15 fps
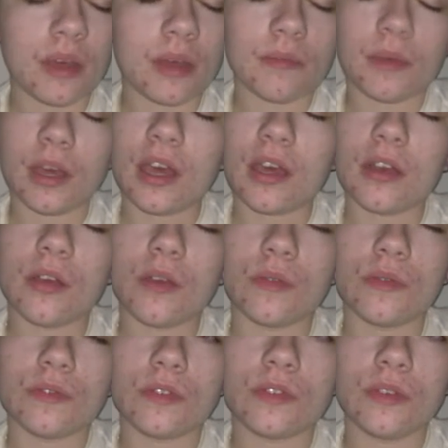my head
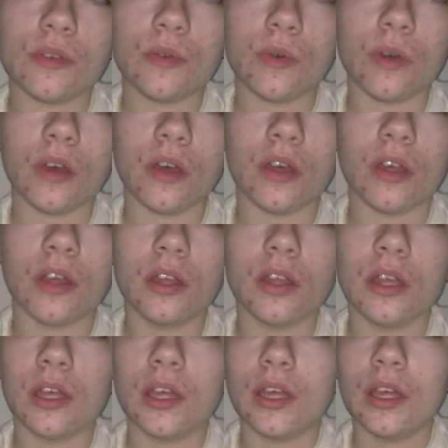goes to
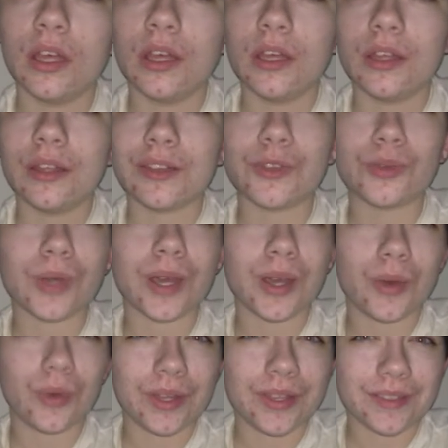like drag
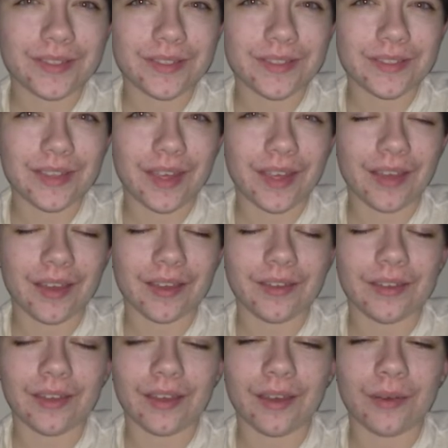queens
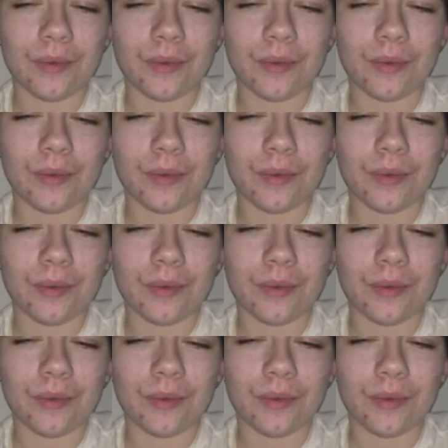and